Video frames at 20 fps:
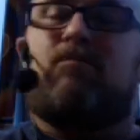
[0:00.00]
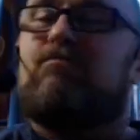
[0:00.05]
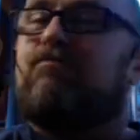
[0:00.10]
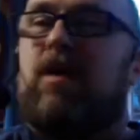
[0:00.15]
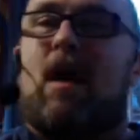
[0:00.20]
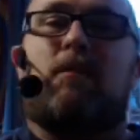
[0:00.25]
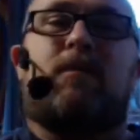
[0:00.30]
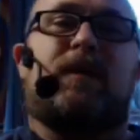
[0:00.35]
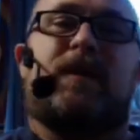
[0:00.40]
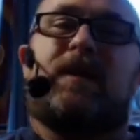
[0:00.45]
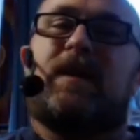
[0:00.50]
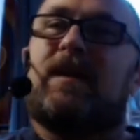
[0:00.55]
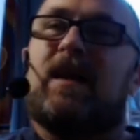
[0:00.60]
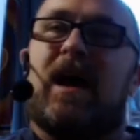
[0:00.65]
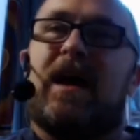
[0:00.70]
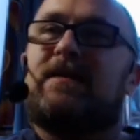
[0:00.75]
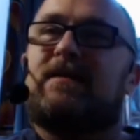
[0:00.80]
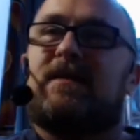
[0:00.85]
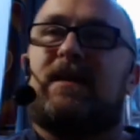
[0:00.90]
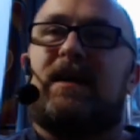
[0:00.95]
probably the
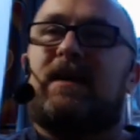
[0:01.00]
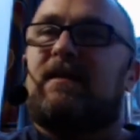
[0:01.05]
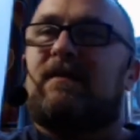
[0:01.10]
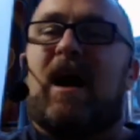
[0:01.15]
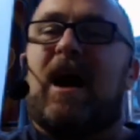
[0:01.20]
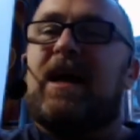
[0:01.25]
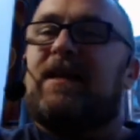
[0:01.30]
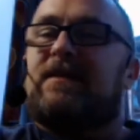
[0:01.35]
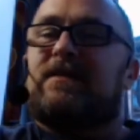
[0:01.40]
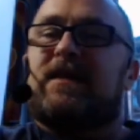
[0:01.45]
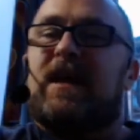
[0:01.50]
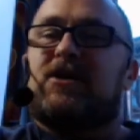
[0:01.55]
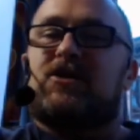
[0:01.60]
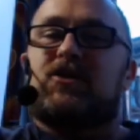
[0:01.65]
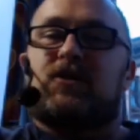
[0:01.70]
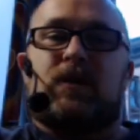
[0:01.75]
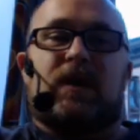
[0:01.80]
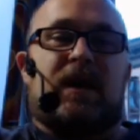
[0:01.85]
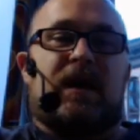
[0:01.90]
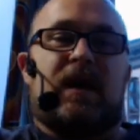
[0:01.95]
19th, 9th
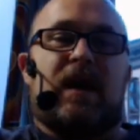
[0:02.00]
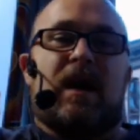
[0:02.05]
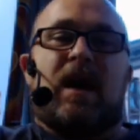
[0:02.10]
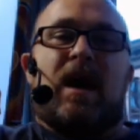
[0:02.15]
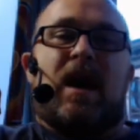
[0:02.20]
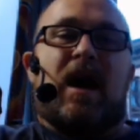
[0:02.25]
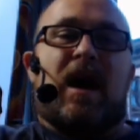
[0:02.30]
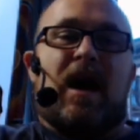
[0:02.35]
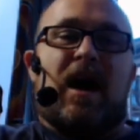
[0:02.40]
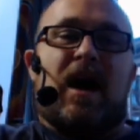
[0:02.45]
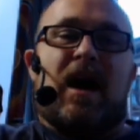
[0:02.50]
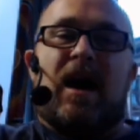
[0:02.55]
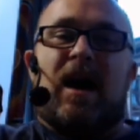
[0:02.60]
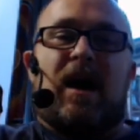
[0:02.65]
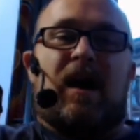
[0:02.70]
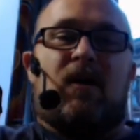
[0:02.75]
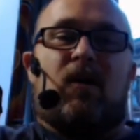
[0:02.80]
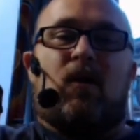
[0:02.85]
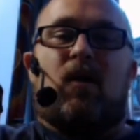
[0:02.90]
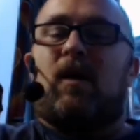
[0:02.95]
century
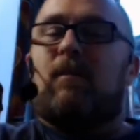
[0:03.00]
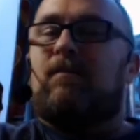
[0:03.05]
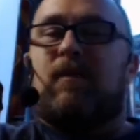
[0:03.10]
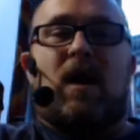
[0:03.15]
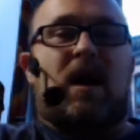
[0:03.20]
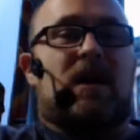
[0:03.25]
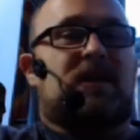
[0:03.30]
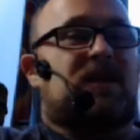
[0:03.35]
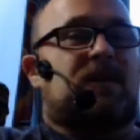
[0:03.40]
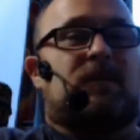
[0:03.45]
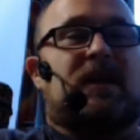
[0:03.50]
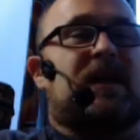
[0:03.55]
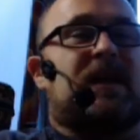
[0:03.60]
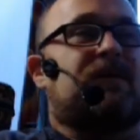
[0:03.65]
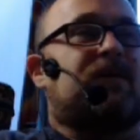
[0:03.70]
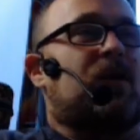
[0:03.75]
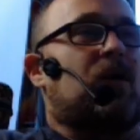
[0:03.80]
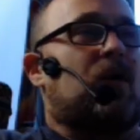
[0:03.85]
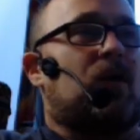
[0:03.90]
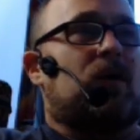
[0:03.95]
uh, uh, or possibly
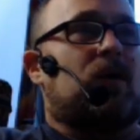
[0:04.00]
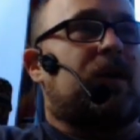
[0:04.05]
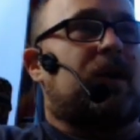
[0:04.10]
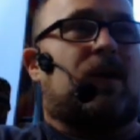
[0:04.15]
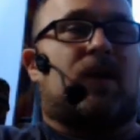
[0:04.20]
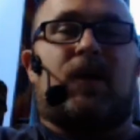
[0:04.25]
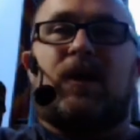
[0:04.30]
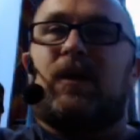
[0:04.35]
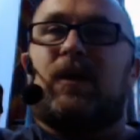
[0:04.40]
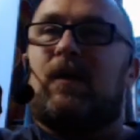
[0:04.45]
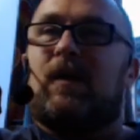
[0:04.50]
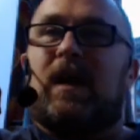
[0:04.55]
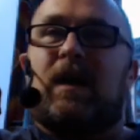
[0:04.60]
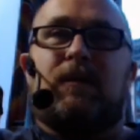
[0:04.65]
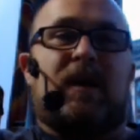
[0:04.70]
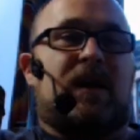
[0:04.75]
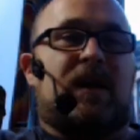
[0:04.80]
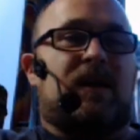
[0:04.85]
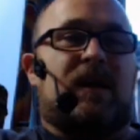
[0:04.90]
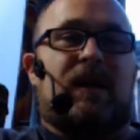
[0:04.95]
even earlier, you know what I
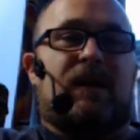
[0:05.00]
mean?